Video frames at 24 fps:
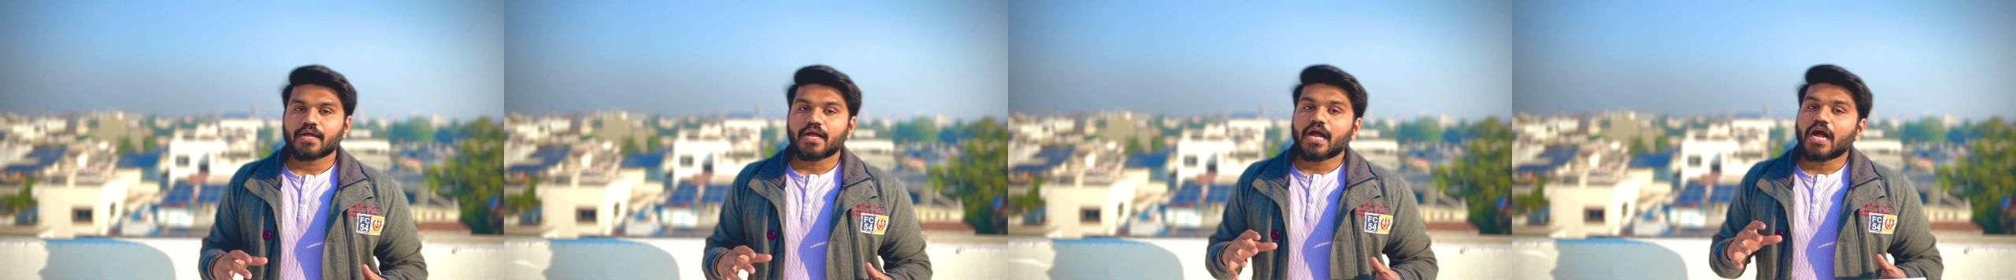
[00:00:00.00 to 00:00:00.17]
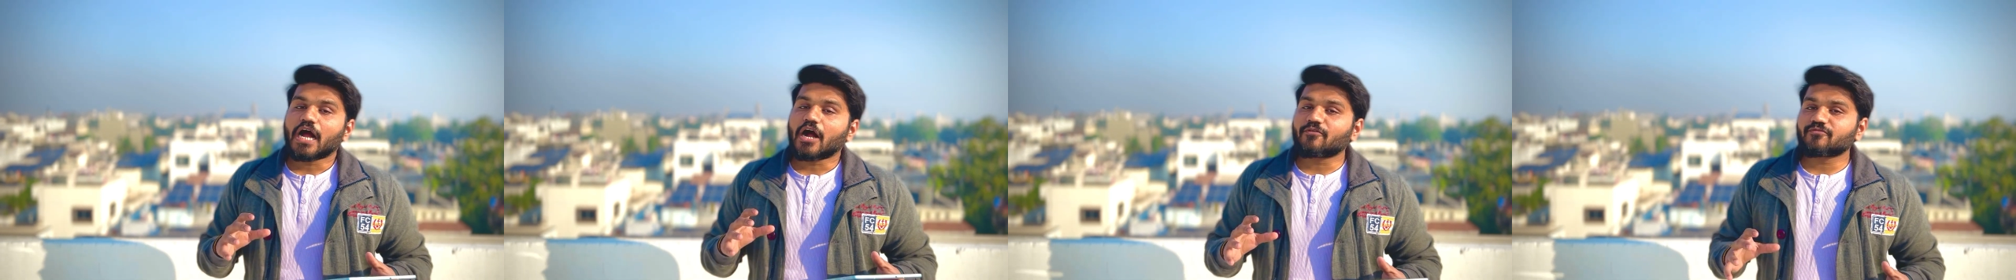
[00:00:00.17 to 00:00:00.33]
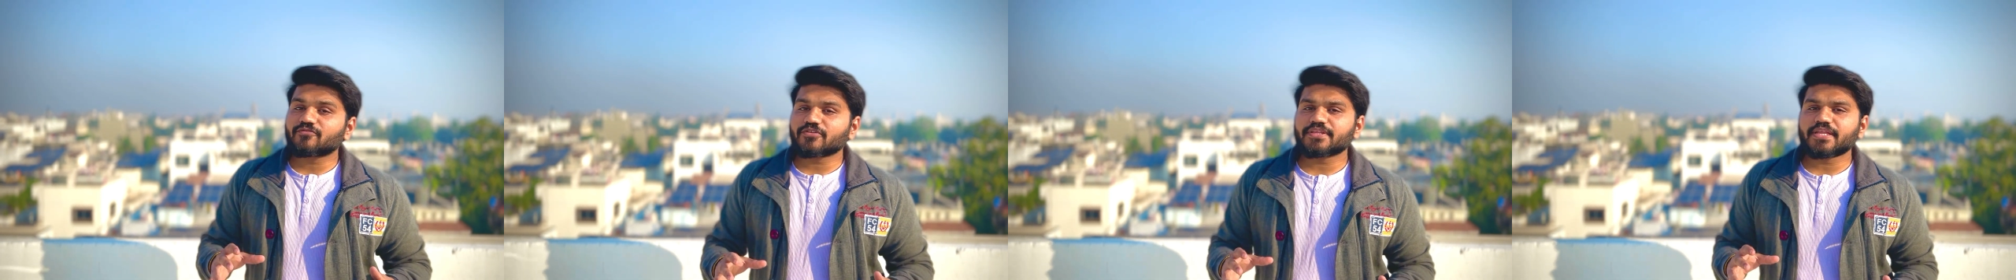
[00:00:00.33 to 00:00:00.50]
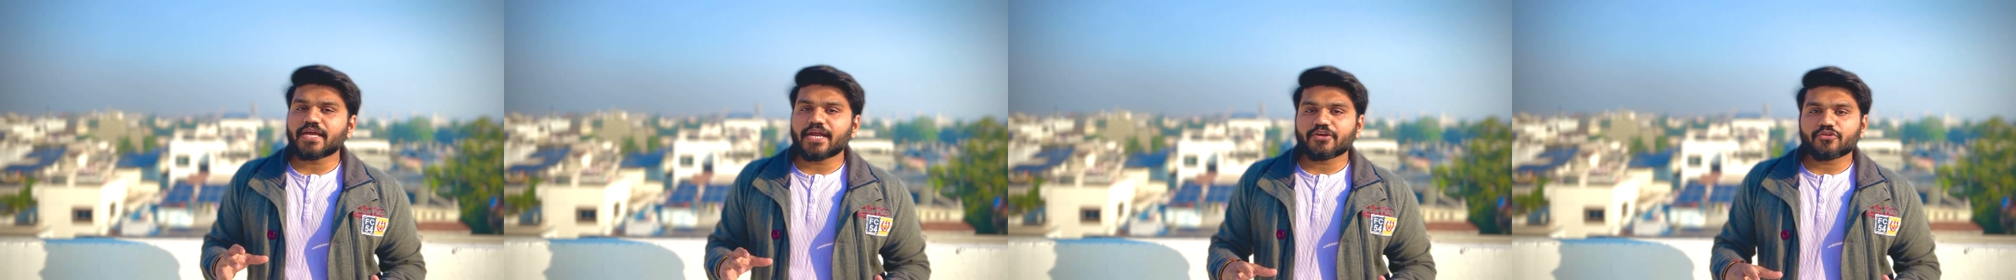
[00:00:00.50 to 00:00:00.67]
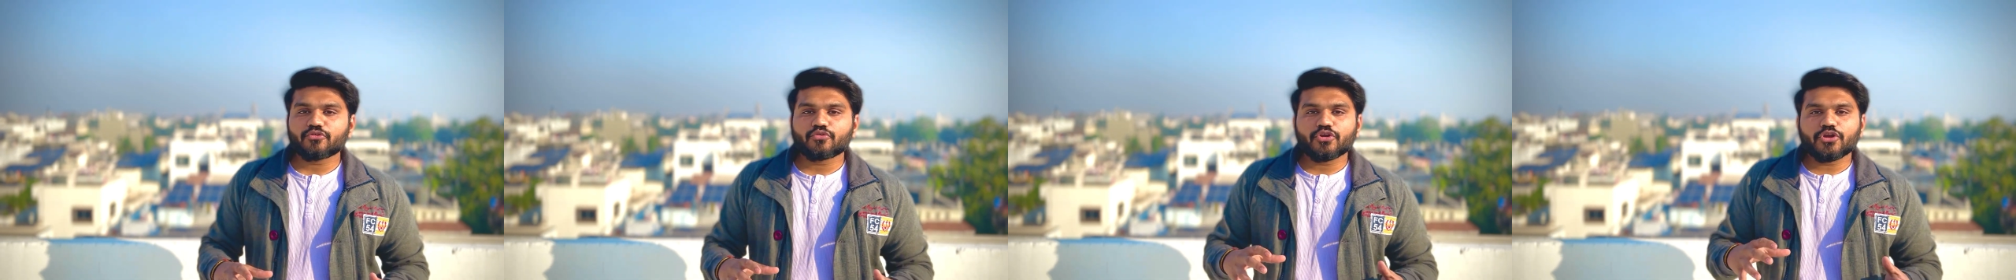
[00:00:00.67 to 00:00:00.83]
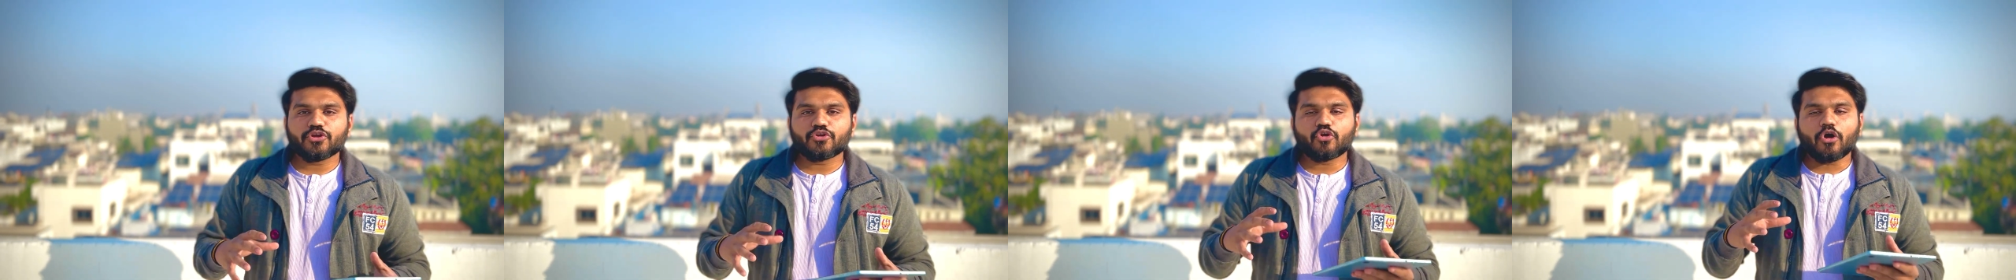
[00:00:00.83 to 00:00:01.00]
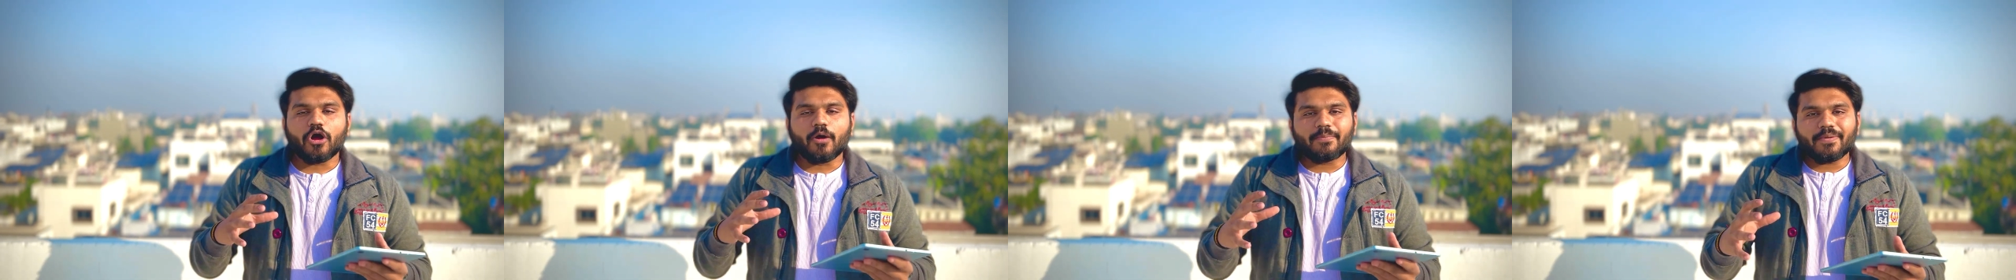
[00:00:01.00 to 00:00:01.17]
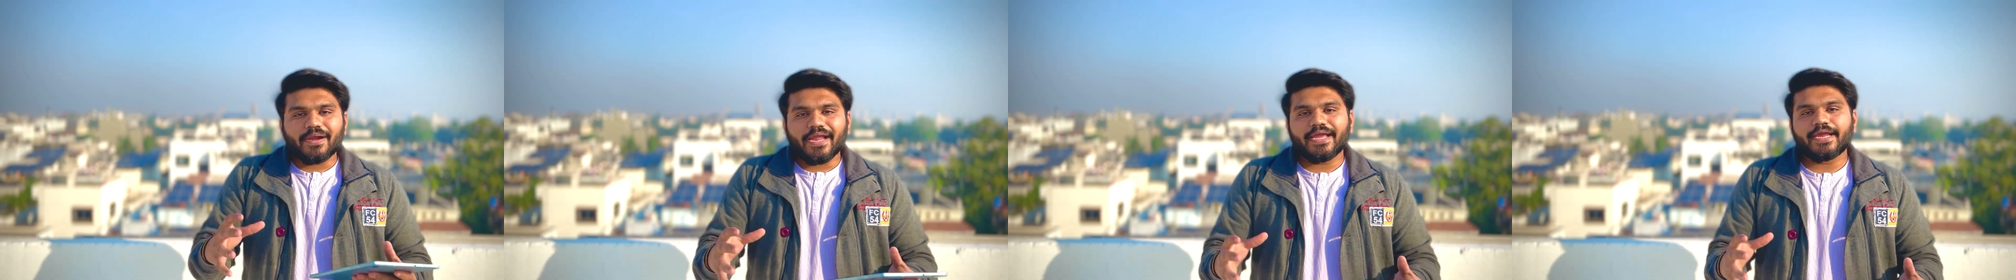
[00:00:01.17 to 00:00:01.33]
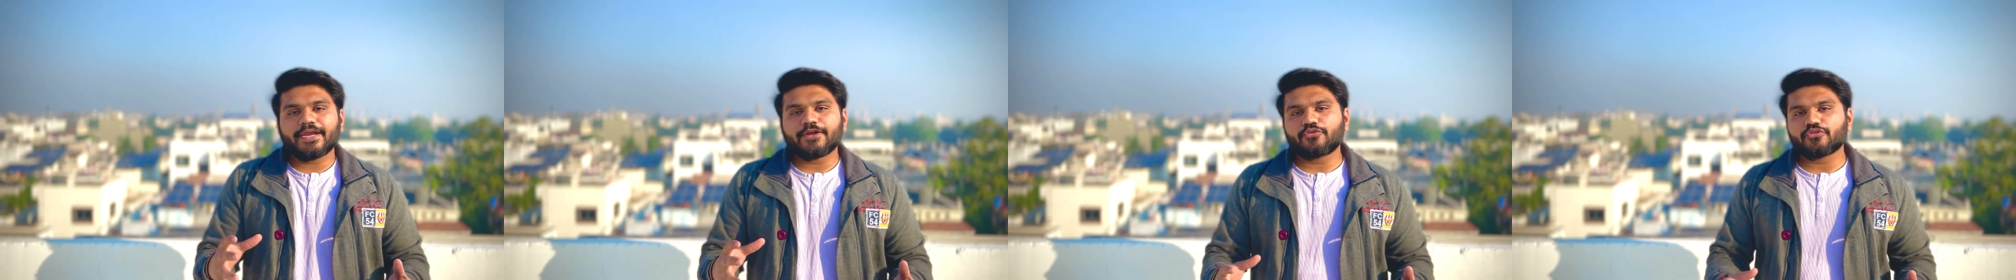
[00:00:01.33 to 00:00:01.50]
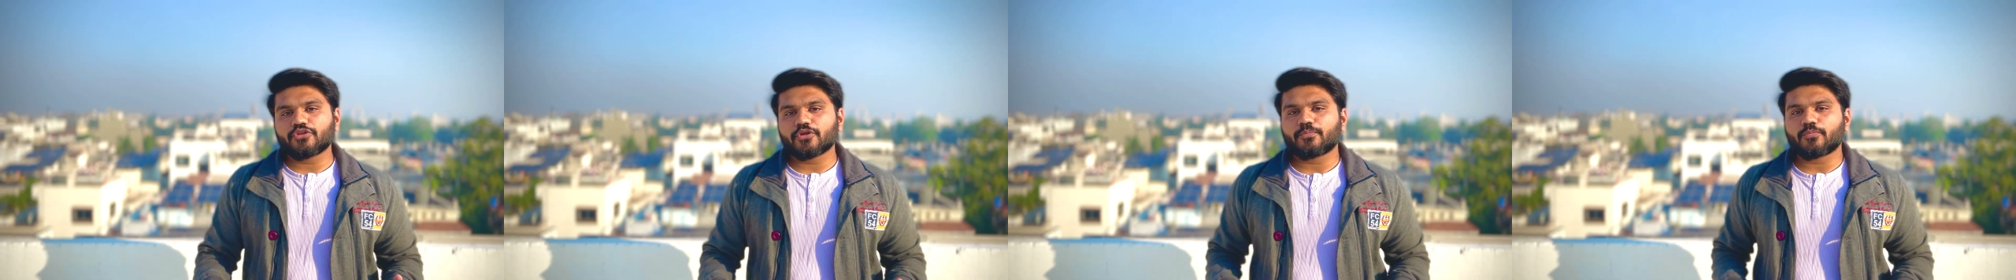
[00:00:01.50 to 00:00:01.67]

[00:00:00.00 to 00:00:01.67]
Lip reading: After that, you need to apply into the